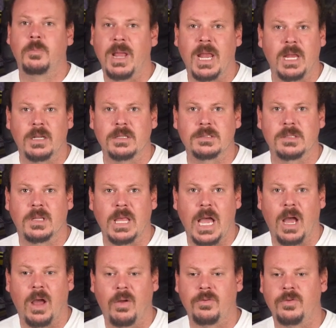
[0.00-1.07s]
or paint is
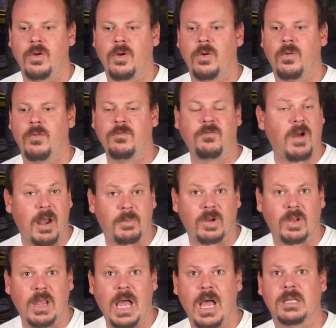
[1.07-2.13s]
allowed, no
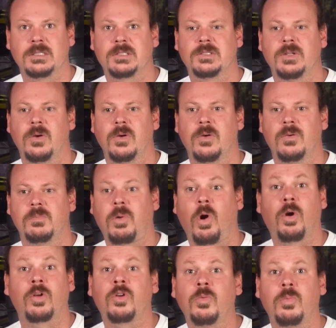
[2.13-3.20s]
fiberglass, no
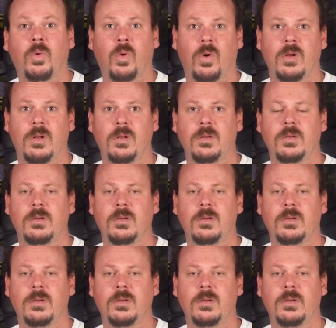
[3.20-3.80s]
particle board.